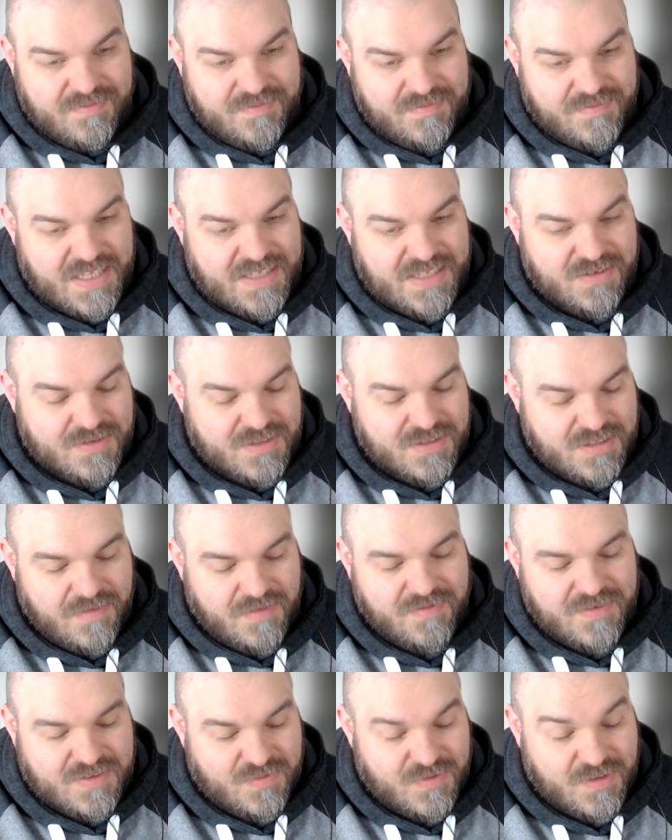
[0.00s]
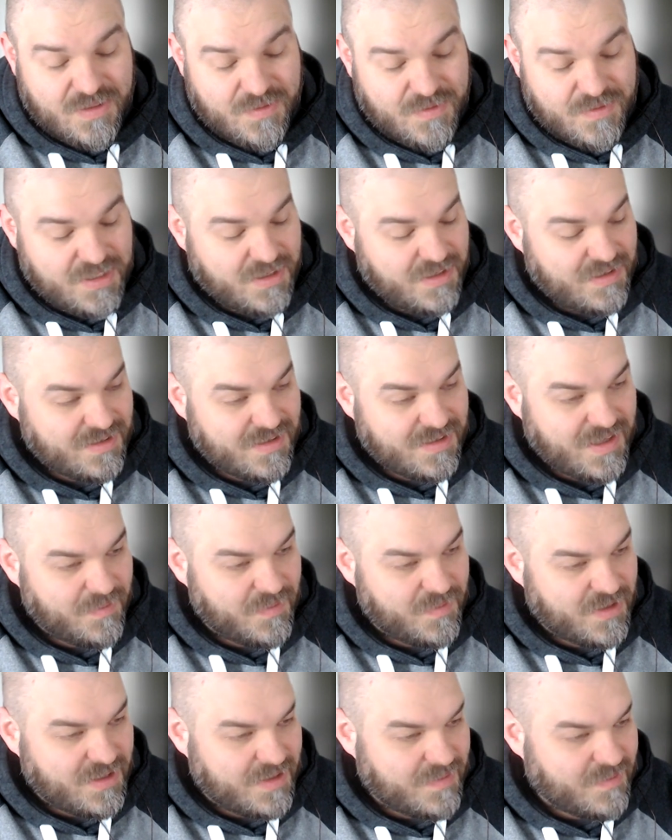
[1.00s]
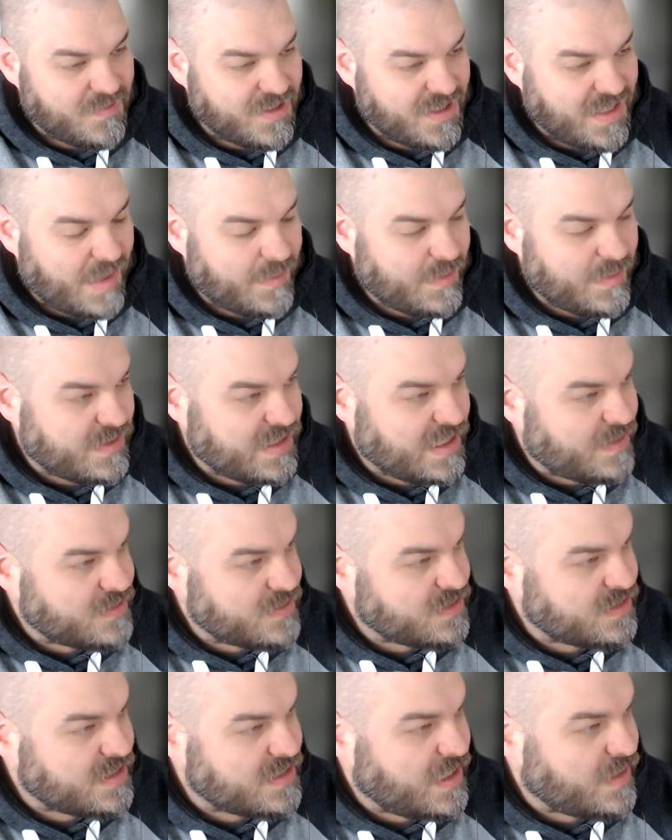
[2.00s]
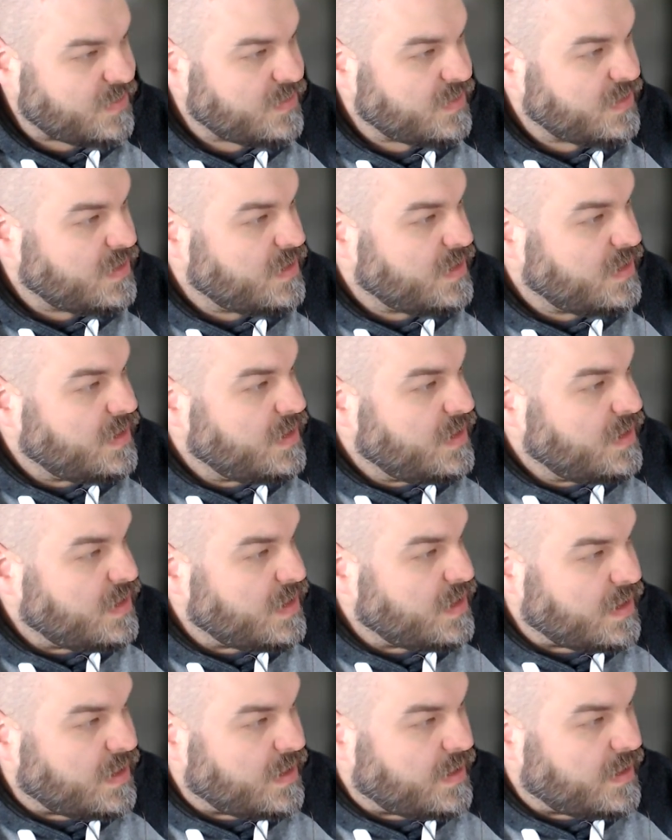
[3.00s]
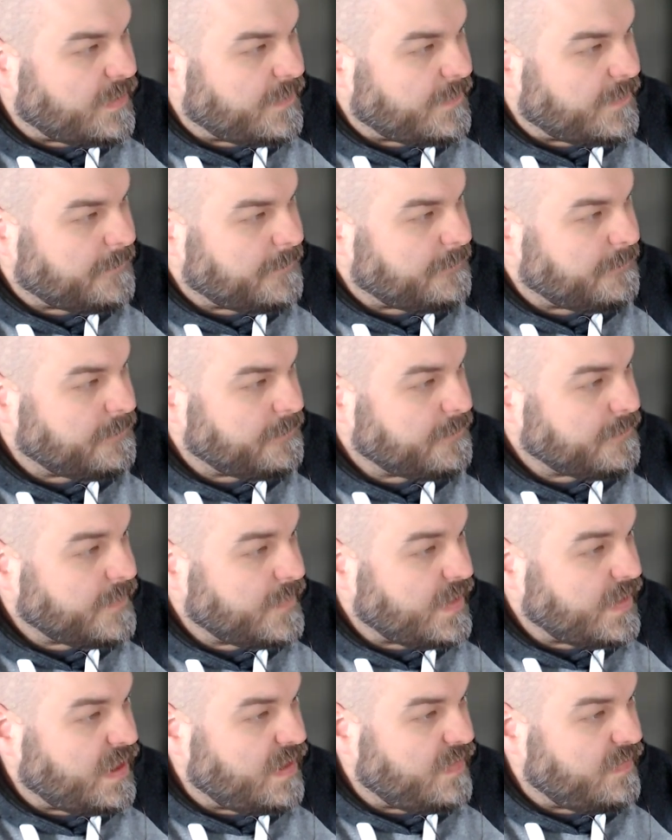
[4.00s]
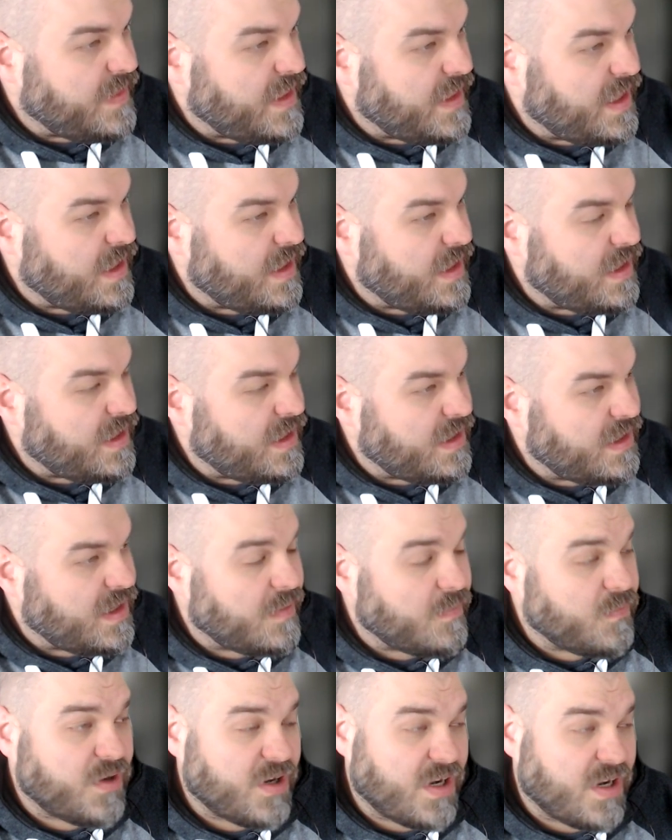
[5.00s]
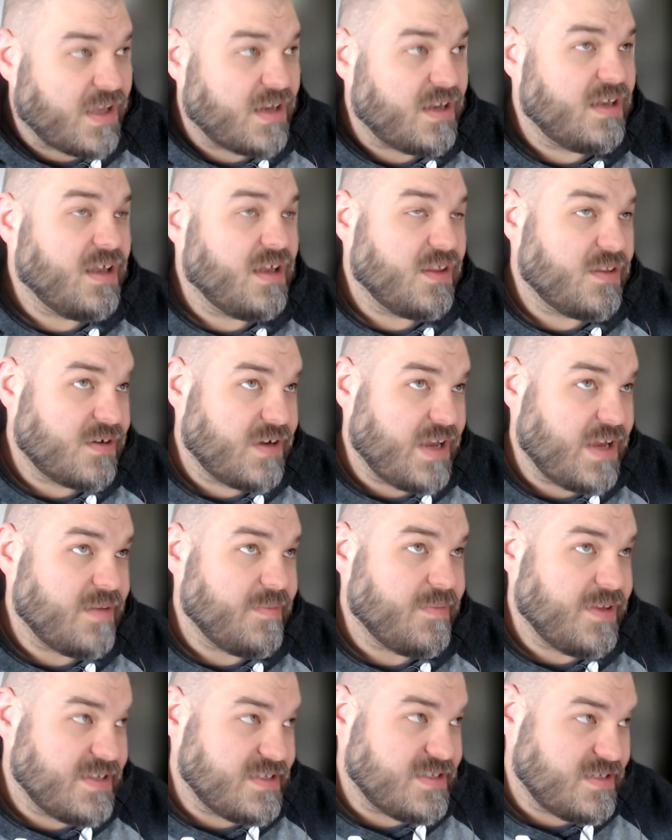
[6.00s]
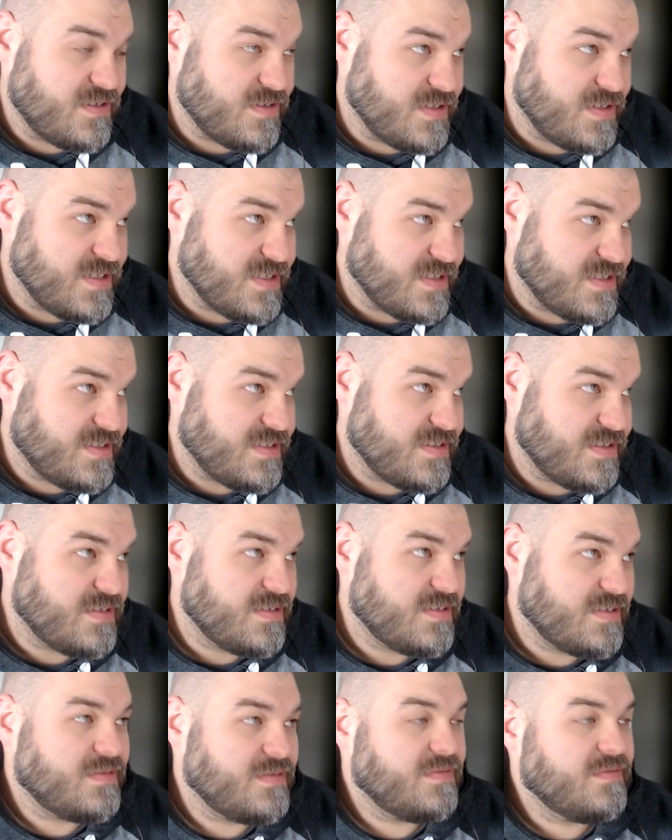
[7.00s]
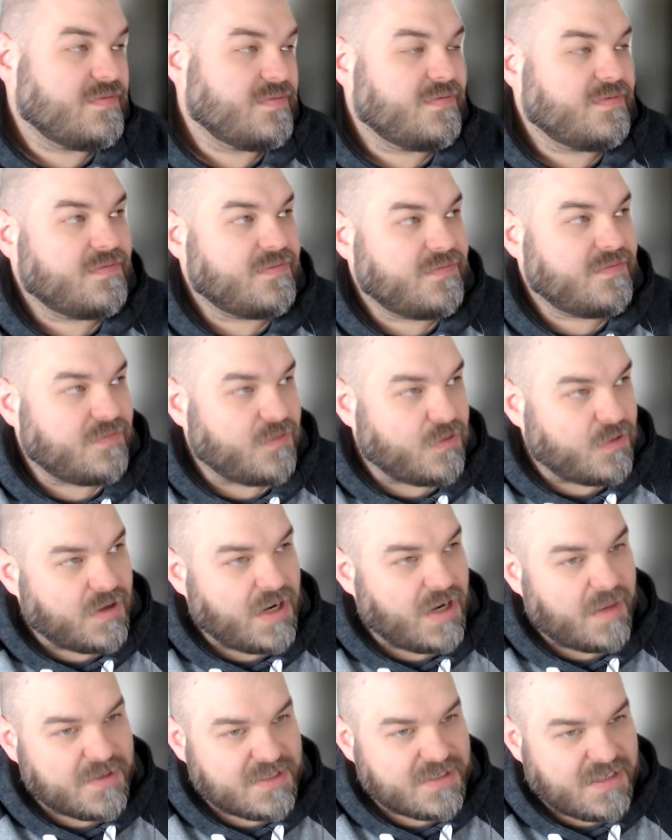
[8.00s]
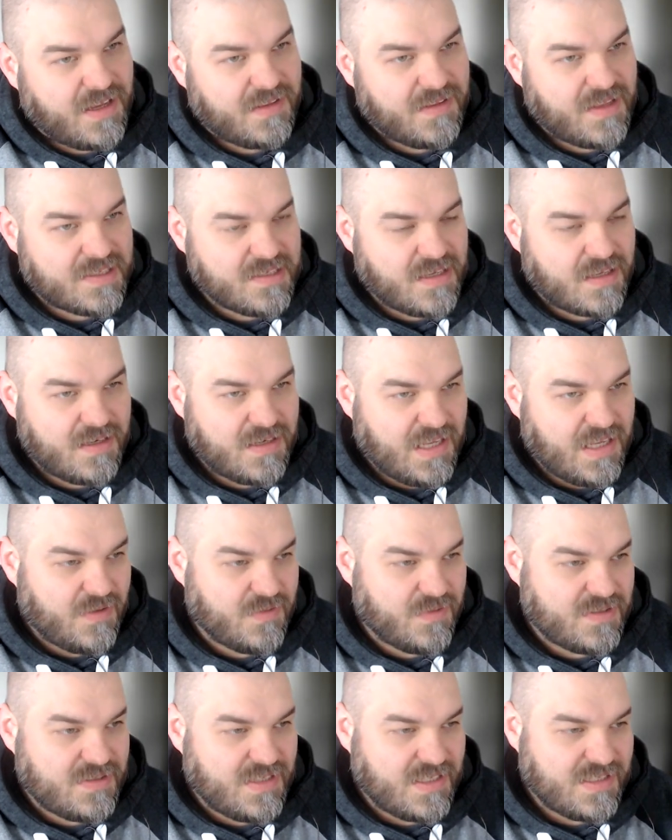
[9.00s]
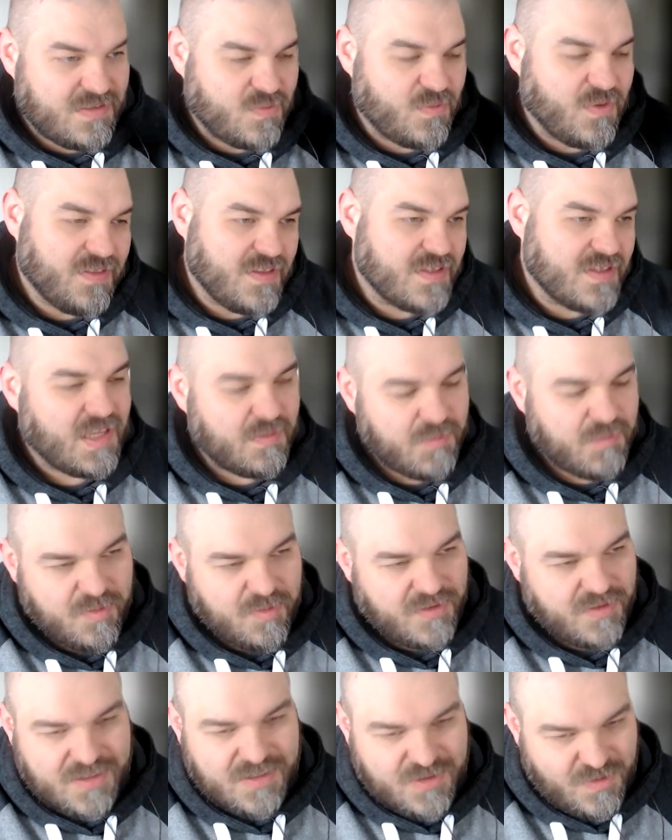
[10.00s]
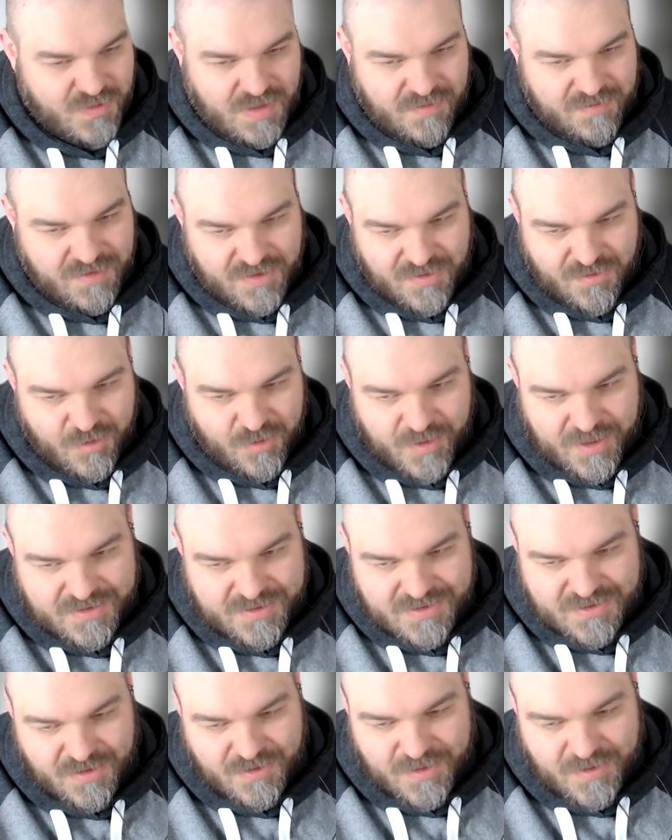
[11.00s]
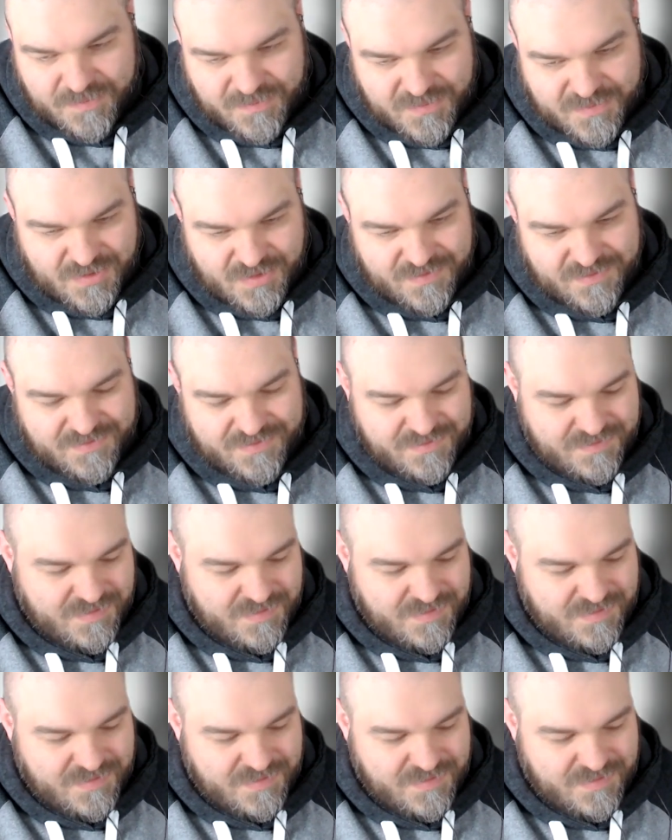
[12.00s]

that sort of stuff. It's really, really good. I'm really happy with how it turned out. Um, and then I'm working on another animated series for Amazon that's unannounced. That's with the same people that do Love, Death, and Robots. So I'm sort of,